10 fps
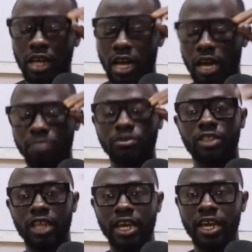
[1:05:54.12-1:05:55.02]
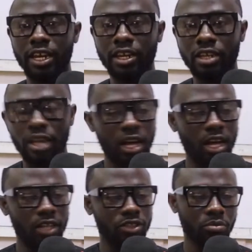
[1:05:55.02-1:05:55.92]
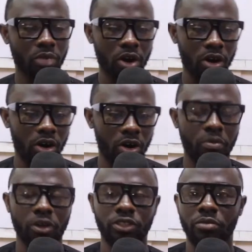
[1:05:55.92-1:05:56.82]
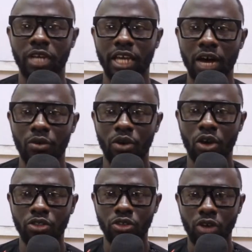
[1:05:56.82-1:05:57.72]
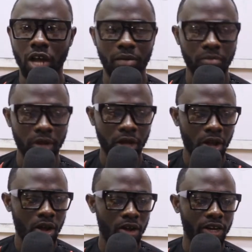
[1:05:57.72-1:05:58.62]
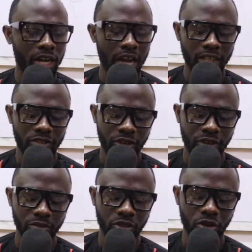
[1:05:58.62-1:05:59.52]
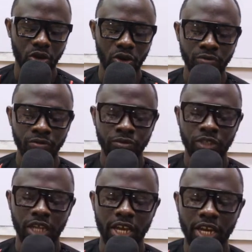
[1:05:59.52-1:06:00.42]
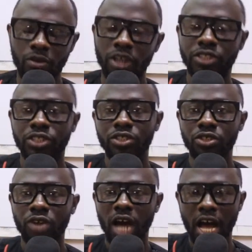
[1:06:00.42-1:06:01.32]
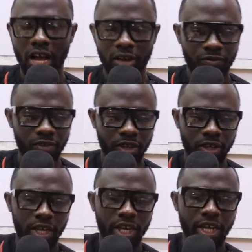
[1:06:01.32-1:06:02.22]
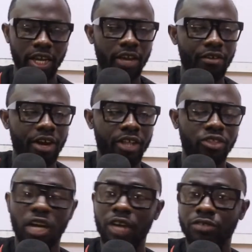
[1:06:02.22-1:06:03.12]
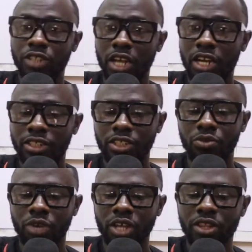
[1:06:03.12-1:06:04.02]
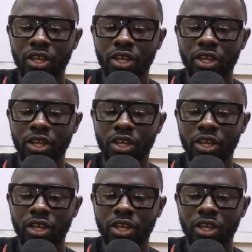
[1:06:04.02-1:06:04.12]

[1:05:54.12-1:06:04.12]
I'm seeing uh, tomorrow, possibly, I will also come on the live stream. So, any questions you have, any areas you have challenges with.